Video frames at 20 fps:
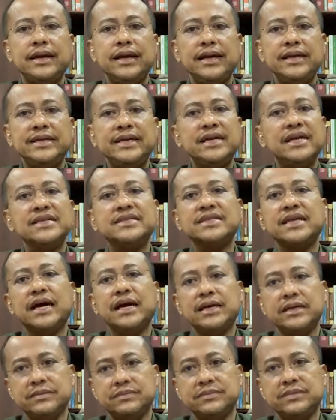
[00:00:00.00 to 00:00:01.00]
And there are
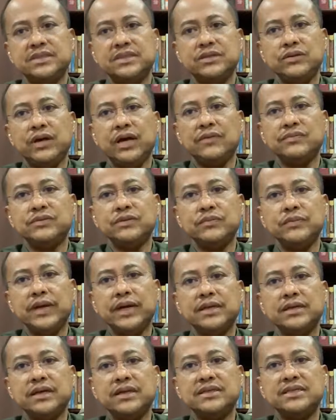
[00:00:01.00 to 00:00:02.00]
times you have to
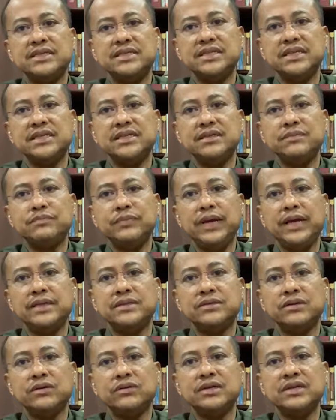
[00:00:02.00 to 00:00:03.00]
make a decision
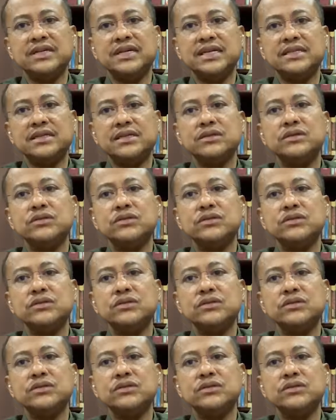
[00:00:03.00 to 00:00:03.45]
based on the greater